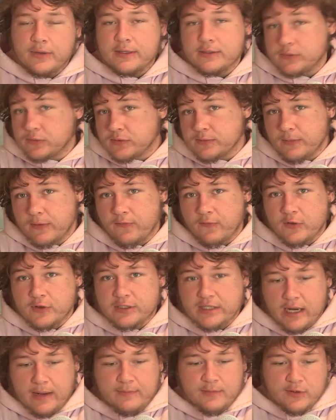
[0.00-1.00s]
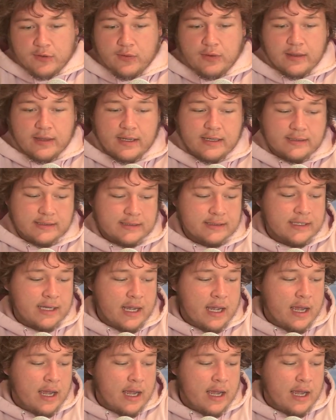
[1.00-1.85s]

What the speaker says: This was my first time doing this.